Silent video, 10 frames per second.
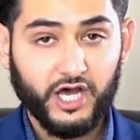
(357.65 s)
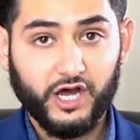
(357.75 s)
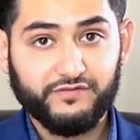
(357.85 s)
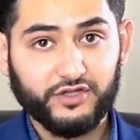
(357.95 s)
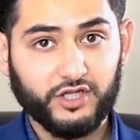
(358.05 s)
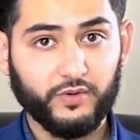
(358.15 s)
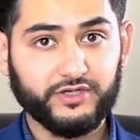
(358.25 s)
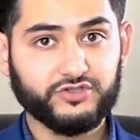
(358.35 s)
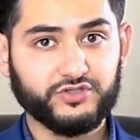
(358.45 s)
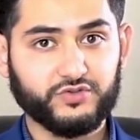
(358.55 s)
of the low
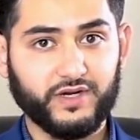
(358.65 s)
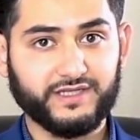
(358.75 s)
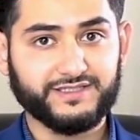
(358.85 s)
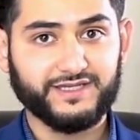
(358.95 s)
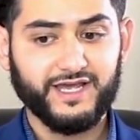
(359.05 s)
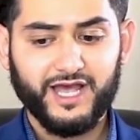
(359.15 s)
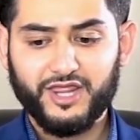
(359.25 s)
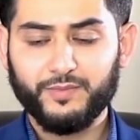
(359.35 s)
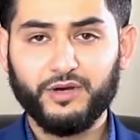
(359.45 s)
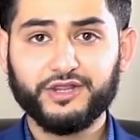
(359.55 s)
interest rates.
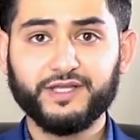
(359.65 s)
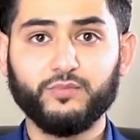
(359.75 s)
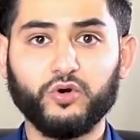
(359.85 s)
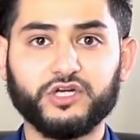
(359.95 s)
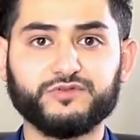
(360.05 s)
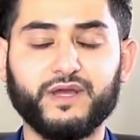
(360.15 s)
The monthly mortgage